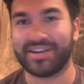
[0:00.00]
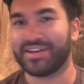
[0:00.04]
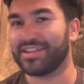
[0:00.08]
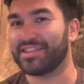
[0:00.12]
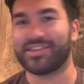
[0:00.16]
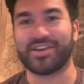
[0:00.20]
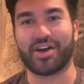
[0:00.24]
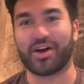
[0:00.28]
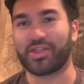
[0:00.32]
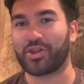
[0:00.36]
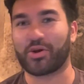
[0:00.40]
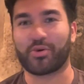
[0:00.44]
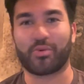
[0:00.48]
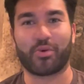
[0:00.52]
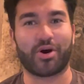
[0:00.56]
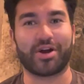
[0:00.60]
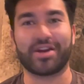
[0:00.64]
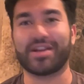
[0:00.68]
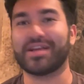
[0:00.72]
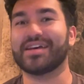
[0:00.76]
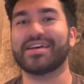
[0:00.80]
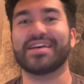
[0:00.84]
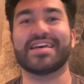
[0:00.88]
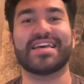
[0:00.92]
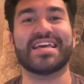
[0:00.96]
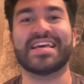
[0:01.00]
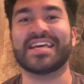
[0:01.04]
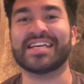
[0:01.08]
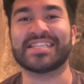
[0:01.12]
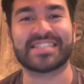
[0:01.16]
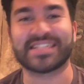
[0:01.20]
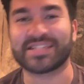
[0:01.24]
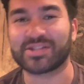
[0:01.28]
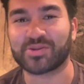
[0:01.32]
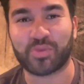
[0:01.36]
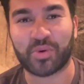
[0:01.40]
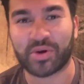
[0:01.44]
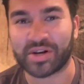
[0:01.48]
The other one
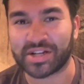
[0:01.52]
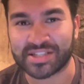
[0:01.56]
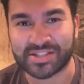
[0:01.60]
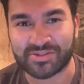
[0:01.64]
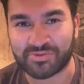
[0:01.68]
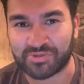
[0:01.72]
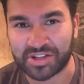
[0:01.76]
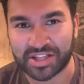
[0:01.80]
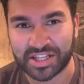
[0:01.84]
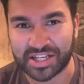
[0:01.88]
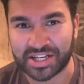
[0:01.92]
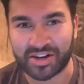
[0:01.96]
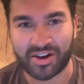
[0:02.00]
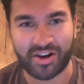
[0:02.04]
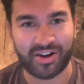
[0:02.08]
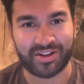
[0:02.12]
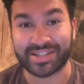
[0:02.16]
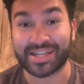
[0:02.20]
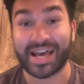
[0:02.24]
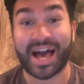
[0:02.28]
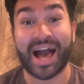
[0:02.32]
isn't what it's really called.